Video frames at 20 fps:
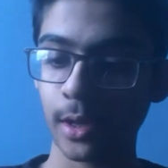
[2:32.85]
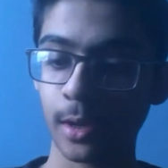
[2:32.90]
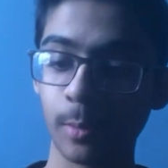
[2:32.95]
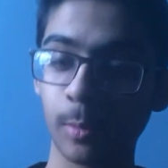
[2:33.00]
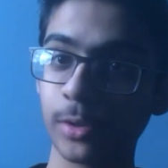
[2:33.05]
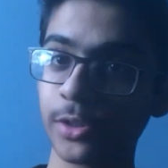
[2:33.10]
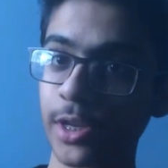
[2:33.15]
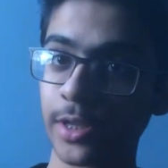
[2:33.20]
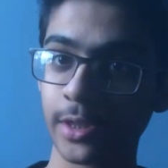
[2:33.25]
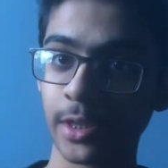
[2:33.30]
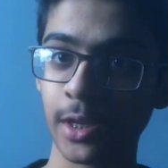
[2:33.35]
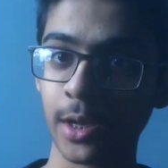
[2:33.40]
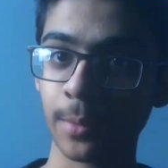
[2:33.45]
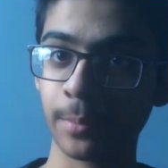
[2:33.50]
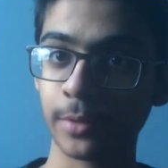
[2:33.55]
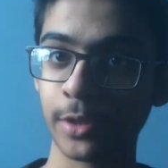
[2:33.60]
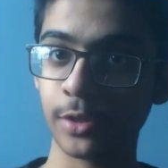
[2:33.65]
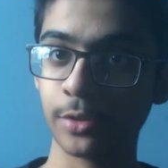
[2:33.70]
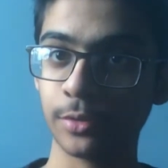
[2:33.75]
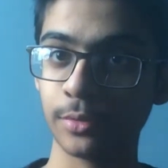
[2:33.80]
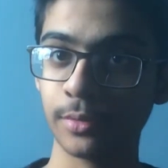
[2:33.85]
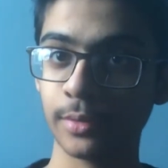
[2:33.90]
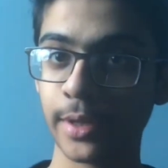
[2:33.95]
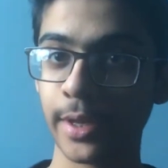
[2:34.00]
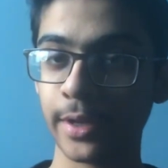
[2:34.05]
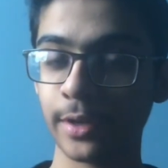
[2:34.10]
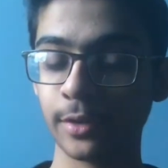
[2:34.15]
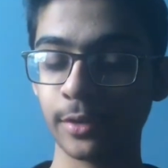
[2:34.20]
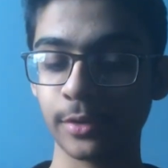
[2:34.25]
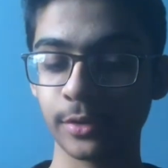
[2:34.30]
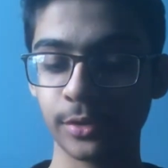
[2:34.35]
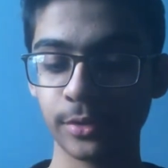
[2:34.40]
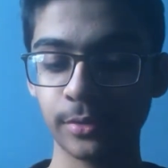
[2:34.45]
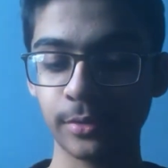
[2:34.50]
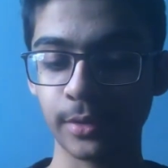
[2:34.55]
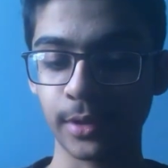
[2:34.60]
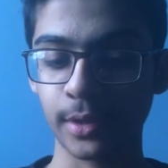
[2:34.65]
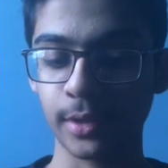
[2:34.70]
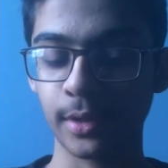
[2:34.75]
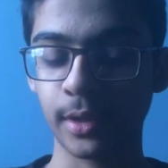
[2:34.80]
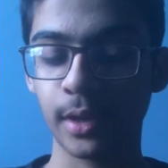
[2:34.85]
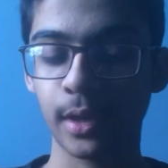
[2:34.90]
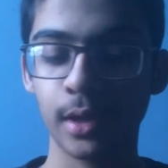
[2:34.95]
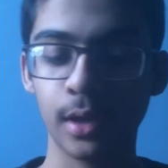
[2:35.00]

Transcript: which I think I'm gonna do later or sooner.